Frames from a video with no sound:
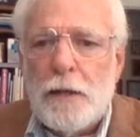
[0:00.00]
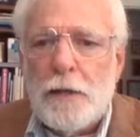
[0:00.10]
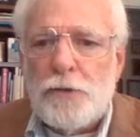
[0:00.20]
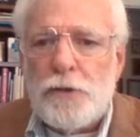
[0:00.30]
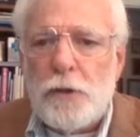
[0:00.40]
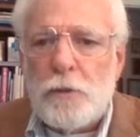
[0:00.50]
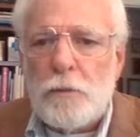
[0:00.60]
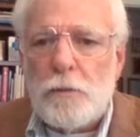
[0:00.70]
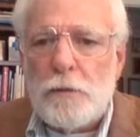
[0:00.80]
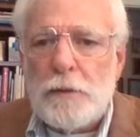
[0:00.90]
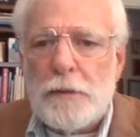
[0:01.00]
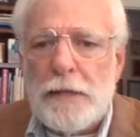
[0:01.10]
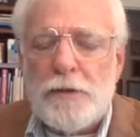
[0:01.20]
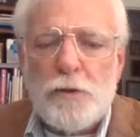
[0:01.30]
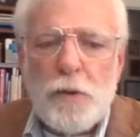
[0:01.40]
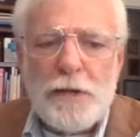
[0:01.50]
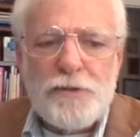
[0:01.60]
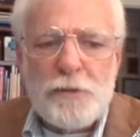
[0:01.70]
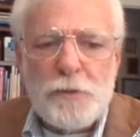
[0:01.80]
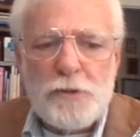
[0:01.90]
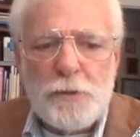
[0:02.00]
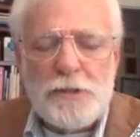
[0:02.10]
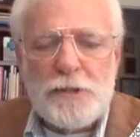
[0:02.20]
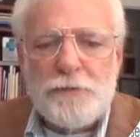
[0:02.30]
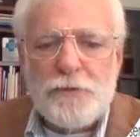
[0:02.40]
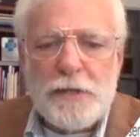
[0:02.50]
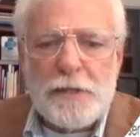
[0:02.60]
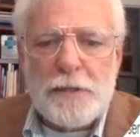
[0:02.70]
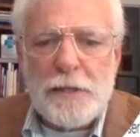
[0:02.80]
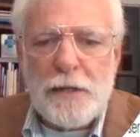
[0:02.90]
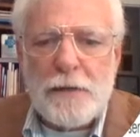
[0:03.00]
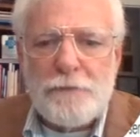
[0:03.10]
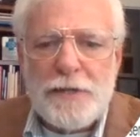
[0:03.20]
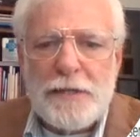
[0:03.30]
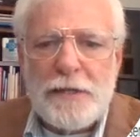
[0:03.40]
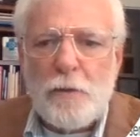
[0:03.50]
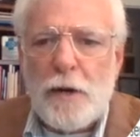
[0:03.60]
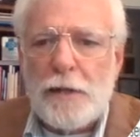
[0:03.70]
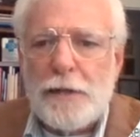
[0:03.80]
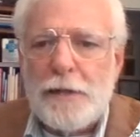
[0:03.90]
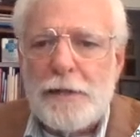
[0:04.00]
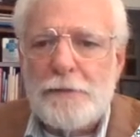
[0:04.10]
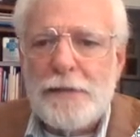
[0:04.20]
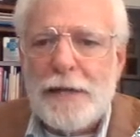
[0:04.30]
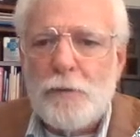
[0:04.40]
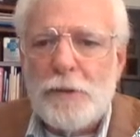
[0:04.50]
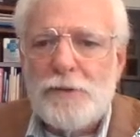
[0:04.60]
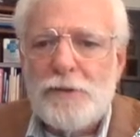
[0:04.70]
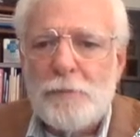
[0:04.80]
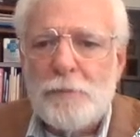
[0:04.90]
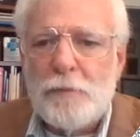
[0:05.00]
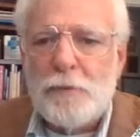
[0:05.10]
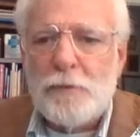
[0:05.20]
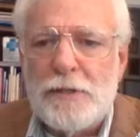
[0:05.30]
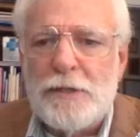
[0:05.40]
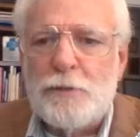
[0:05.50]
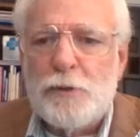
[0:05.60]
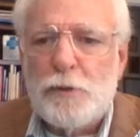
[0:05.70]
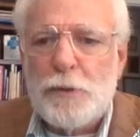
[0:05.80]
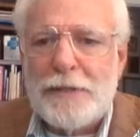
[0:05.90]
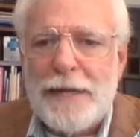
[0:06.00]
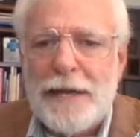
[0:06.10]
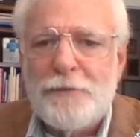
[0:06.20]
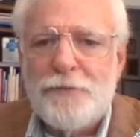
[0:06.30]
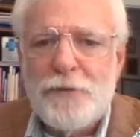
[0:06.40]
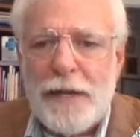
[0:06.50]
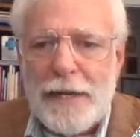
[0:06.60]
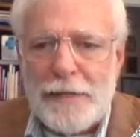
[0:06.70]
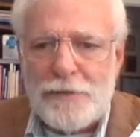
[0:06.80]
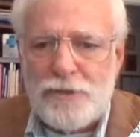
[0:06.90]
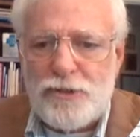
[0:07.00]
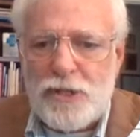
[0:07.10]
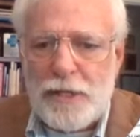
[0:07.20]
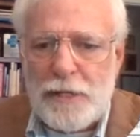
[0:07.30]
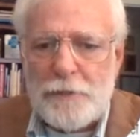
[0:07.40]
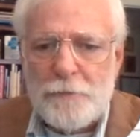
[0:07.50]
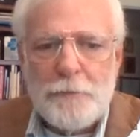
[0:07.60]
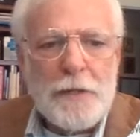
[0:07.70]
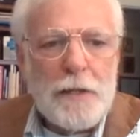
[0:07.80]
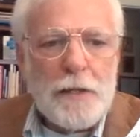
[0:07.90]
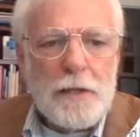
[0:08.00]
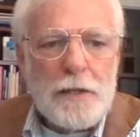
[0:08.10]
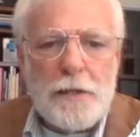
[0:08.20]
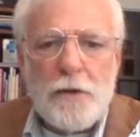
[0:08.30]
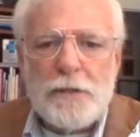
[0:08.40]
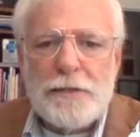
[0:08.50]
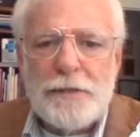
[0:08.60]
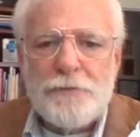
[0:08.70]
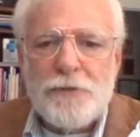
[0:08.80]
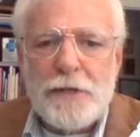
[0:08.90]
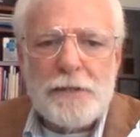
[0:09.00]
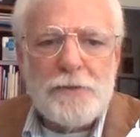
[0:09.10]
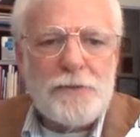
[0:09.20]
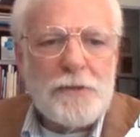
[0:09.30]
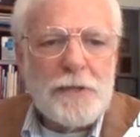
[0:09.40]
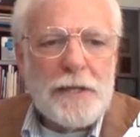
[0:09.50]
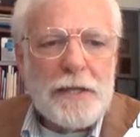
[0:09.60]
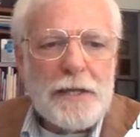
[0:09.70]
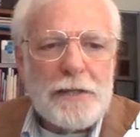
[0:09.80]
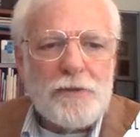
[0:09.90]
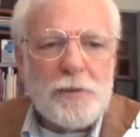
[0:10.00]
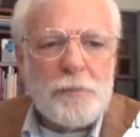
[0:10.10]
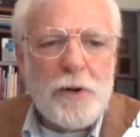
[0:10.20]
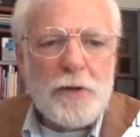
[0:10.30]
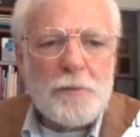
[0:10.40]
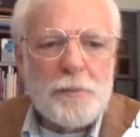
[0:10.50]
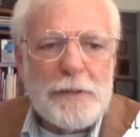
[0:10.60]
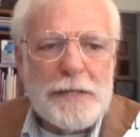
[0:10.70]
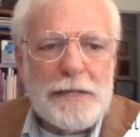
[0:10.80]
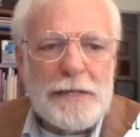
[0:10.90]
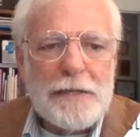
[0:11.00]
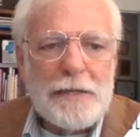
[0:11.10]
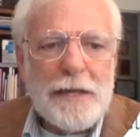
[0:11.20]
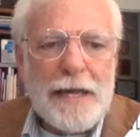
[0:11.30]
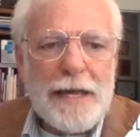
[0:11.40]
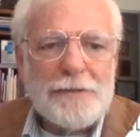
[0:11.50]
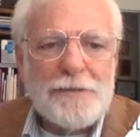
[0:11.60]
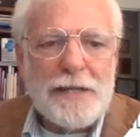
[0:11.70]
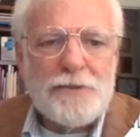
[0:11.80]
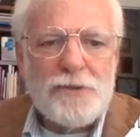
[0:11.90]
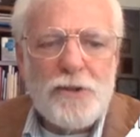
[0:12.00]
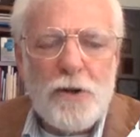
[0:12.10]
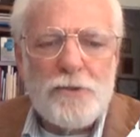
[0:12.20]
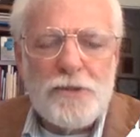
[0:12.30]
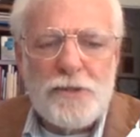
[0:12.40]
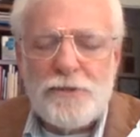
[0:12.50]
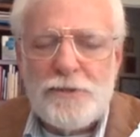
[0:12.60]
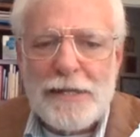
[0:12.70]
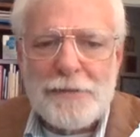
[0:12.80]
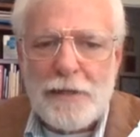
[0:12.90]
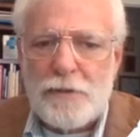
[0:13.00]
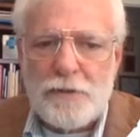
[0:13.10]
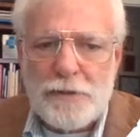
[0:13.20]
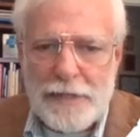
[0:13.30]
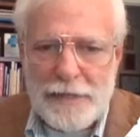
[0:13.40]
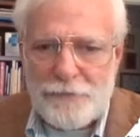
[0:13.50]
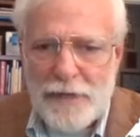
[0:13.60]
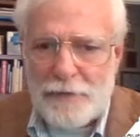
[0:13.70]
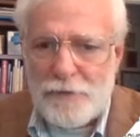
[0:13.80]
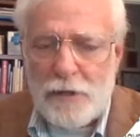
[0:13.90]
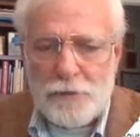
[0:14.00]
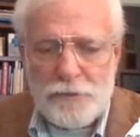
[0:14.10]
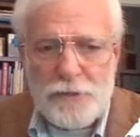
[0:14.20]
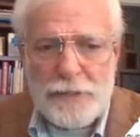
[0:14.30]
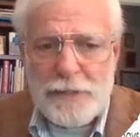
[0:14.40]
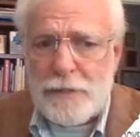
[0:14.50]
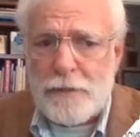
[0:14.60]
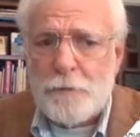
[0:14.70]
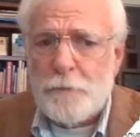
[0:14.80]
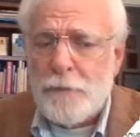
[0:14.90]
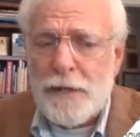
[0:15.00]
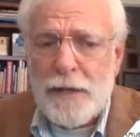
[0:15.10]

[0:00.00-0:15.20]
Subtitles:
So the other question, we'll do a different video on it, is like, what's the difference between F and G? The only difference is the Part B excess charges. That's $185 a year.